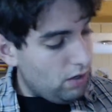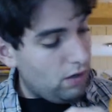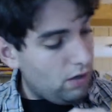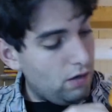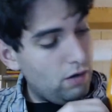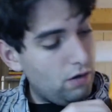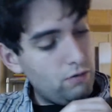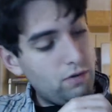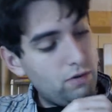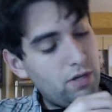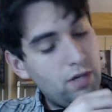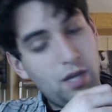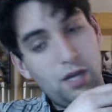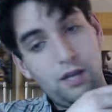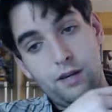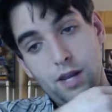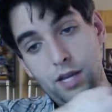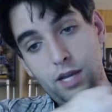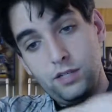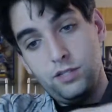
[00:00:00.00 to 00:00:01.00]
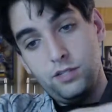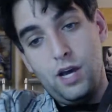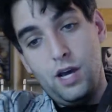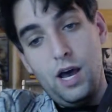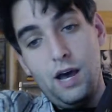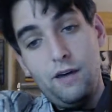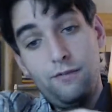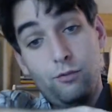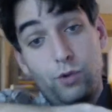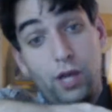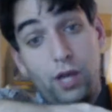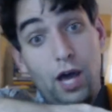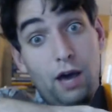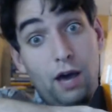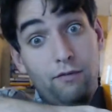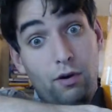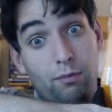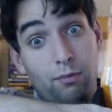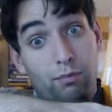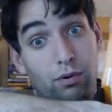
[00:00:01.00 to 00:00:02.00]
Okay, next off, we
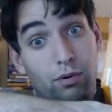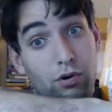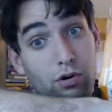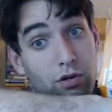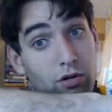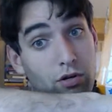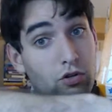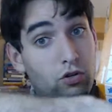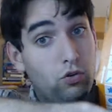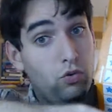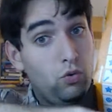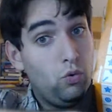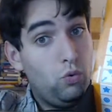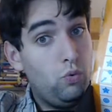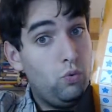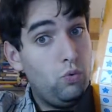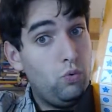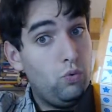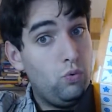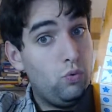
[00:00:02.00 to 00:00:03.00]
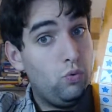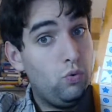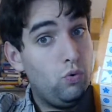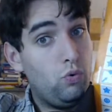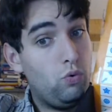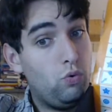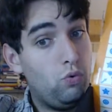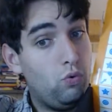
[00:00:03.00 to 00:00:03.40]
have a book. Ooh.